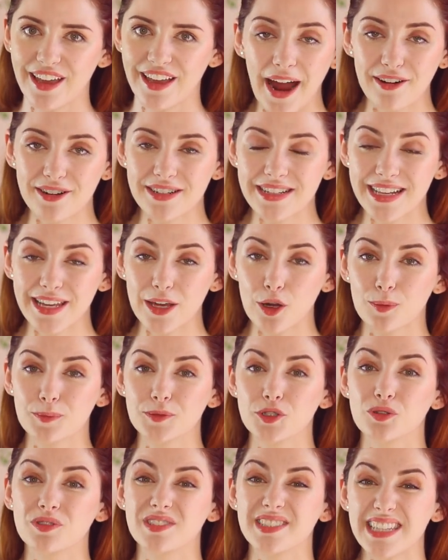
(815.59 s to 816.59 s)
Apparently
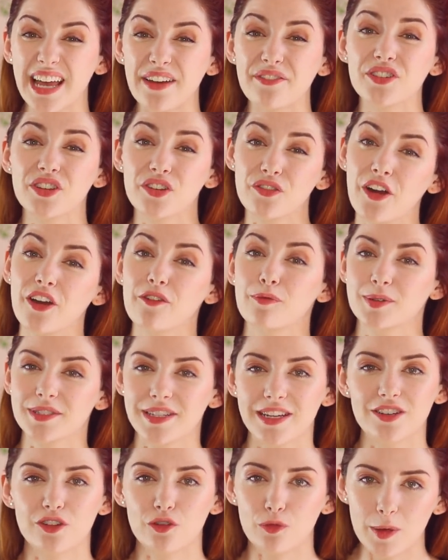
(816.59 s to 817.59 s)
up to
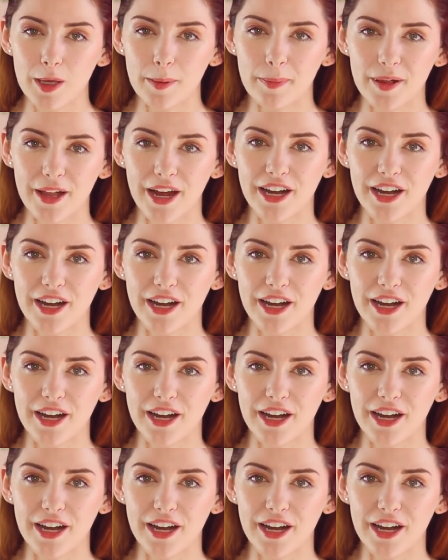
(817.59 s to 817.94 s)
75% of people